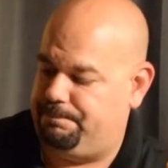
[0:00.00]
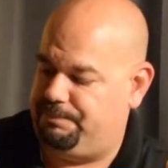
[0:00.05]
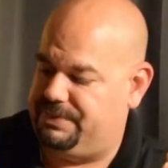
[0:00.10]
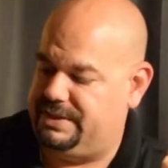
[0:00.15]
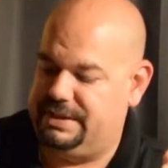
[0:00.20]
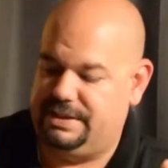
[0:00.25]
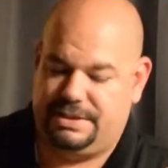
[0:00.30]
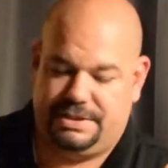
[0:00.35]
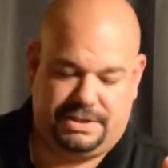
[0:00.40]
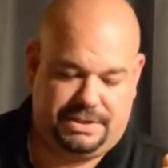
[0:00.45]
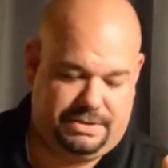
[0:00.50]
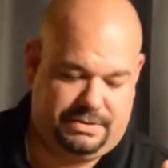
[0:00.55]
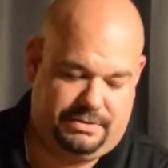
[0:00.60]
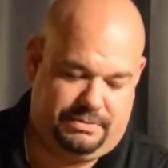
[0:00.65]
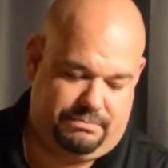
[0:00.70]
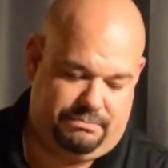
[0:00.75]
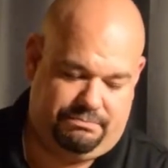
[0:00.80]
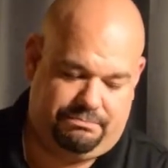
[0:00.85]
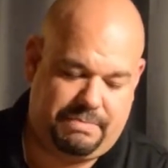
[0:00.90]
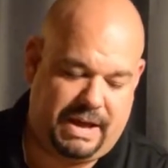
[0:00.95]
This
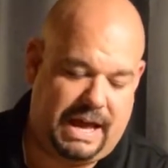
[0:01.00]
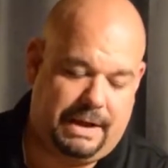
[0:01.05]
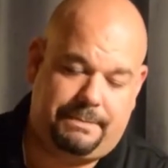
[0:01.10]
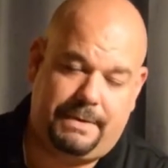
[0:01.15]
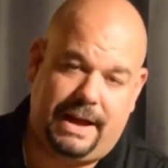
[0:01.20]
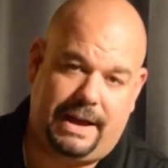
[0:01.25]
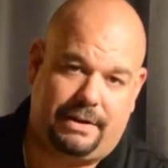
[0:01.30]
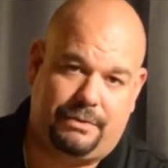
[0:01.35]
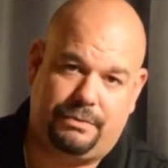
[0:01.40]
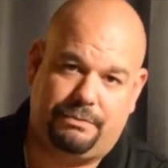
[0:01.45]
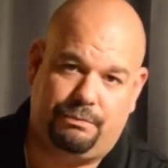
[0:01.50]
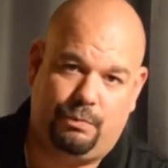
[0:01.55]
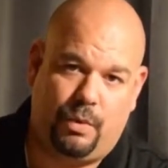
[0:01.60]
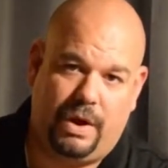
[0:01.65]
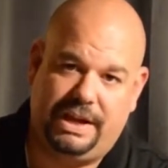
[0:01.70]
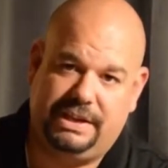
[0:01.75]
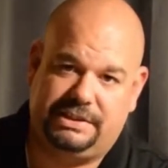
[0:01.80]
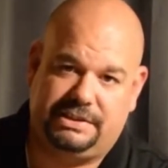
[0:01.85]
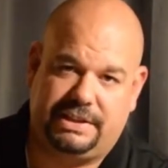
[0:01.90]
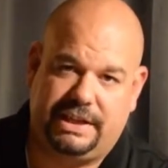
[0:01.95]
backpack
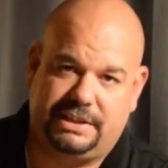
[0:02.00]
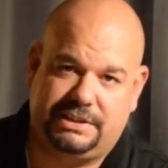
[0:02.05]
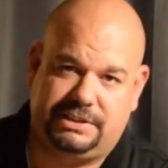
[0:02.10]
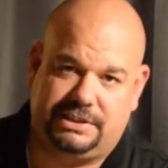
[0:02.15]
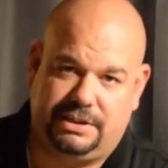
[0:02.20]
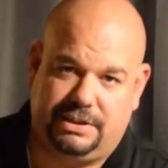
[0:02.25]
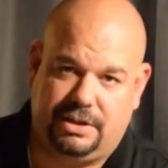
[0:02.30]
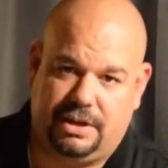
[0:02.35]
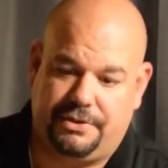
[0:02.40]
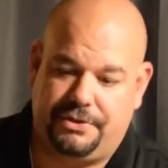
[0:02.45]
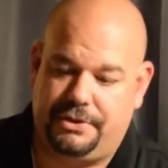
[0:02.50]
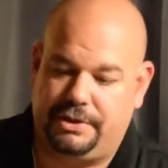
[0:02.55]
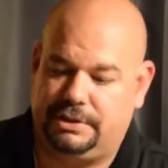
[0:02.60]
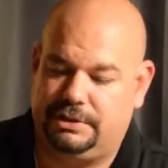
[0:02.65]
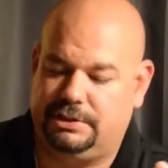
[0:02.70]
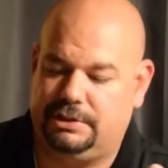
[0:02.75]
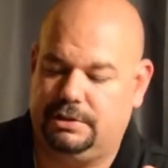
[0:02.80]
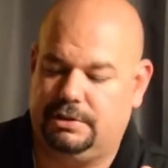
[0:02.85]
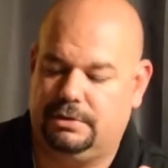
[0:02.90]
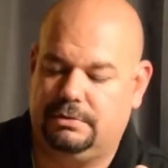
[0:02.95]
weighs next to nothing,
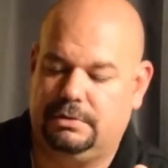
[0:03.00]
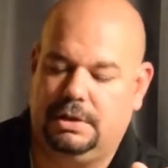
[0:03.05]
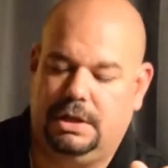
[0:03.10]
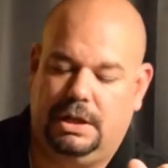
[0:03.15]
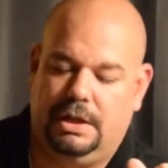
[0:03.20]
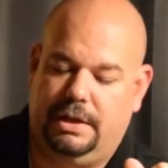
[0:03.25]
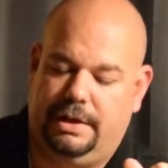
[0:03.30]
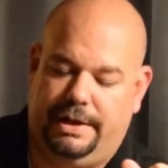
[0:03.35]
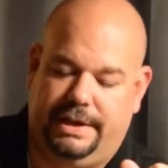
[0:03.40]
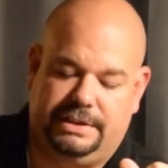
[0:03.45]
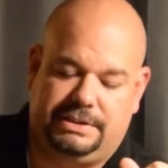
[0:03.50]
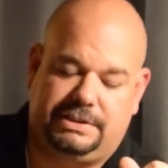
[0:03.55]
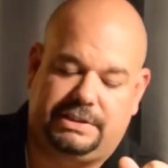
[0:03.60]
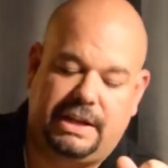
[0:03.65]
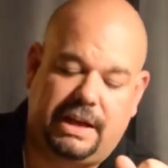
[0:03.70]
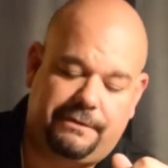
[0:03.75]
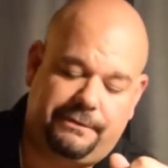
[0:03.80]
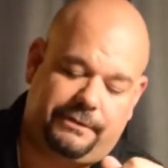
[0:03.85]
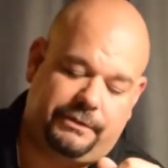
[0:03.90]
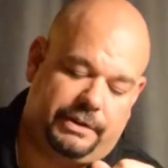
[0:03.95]
so it's
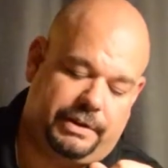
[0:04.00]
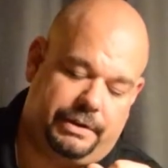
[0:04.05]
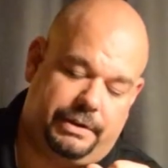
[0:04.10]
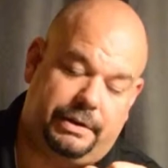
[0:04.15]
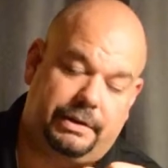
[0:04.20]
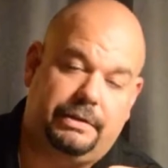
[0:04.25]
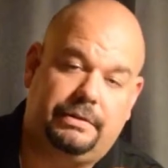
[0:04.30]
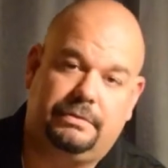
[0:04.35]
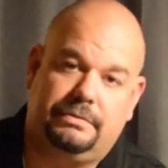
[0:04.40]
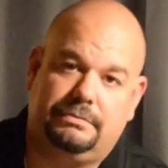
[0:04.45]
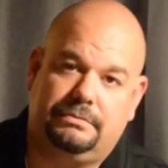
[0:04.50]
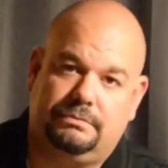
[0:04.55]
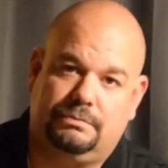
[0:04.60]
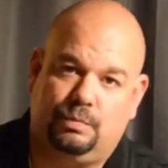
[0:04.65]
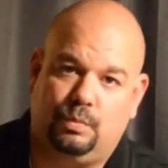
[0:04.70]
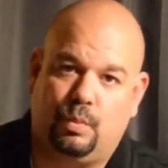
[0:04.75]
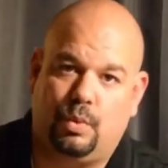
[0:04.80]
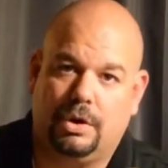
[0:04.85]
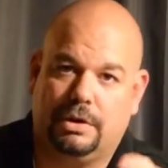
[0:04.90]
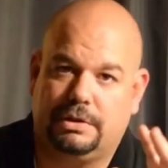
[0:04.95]
definitely
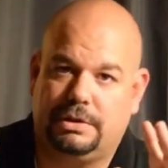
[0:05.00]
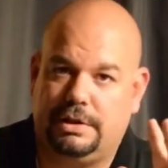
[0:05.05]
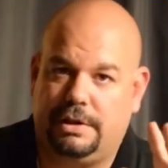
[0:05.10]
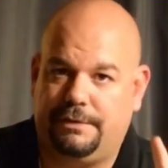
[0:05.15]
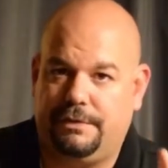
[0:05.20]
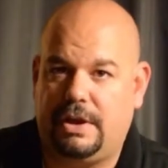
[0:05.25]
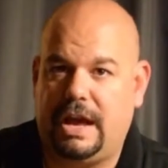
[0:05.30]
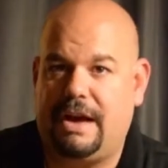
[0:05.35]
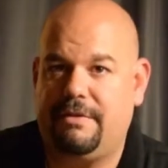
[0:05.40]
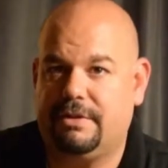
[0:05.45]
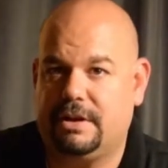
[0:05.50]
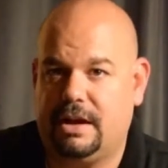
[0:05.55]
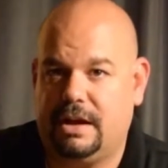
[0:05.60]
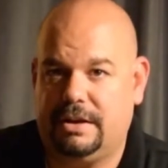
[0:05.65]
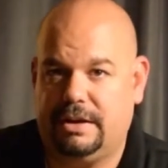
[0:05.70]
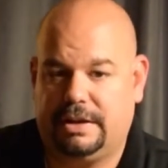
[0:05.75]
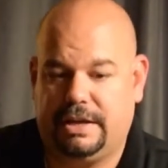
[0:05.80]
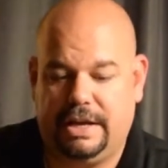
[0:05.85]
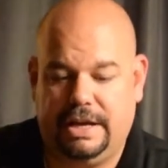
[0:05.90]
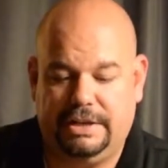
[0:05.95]
worth it. If you haven't
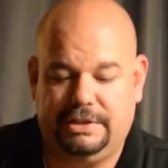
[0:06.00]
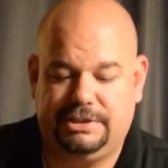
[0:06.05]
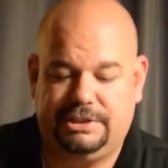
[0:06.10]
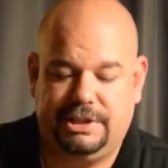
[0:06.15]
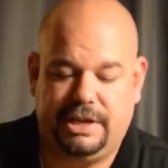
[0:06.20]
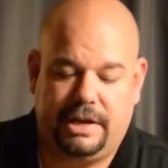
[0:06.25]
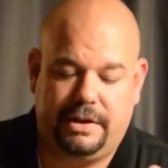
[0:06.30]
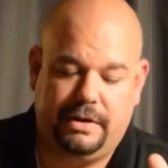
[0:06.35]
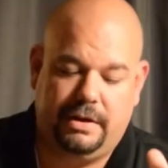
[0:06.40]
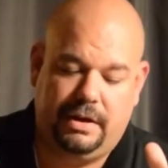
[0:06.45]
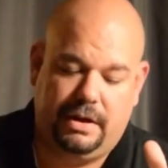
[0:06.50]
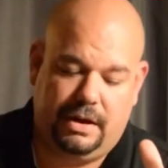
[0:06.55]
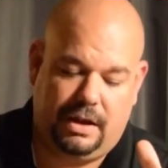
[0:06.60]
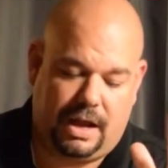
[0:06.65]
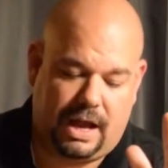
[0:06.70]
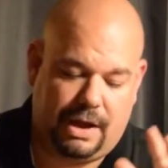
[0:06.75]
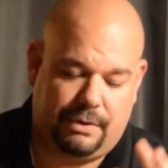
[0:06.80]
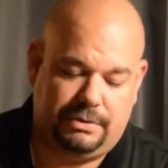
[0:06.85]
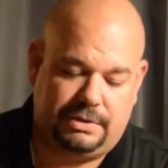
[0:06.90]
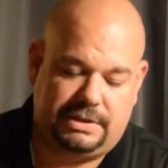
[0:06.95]
gotten a case yet,
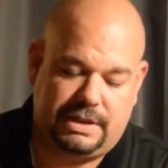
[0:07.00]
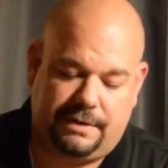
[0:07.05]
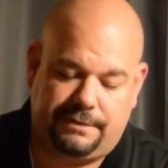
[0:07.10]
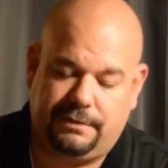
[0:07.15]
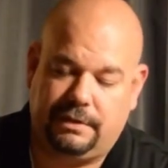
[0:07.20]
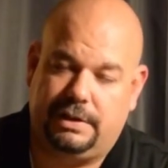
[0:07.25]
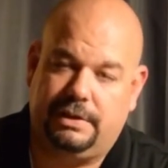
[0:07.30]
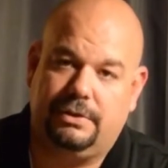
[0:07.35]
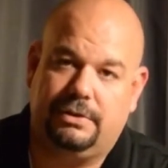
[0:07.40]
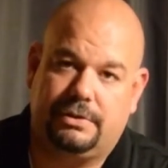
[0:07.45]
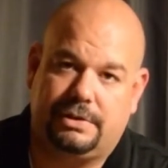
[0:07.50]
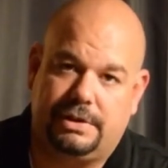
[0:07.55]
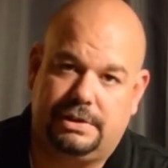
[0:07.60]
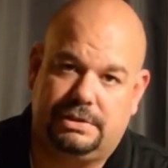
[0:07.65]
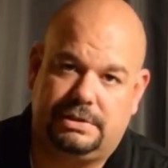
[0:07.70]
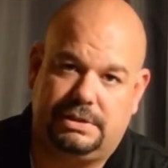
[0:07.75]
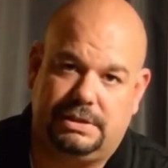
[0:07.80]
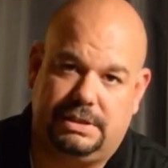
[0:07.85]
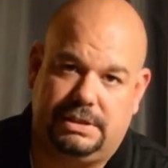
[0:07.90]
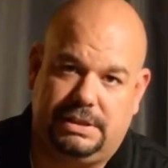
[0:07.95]
I would definitely look
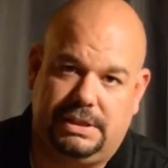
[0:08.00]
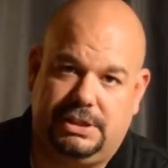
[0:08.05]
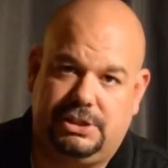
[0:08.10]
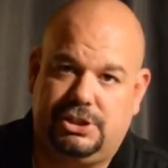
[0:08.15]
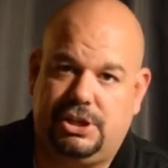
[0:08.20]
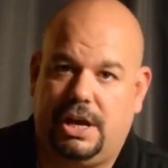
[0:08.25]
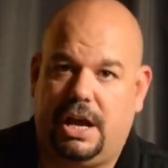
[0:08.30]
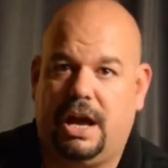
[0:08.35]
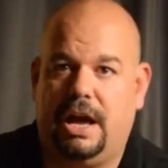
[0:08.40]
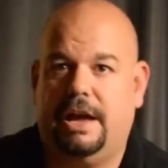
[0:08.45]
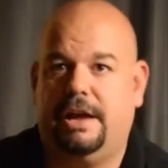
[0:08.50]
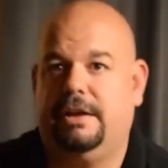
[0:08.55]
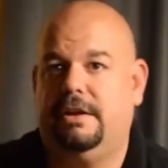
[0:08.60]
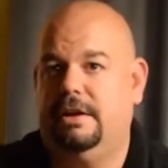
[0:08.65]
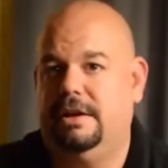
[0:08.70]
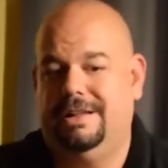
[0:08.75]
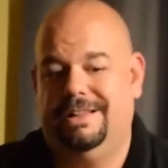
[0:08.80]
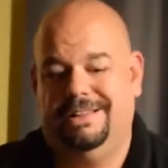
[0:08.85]
into the DJI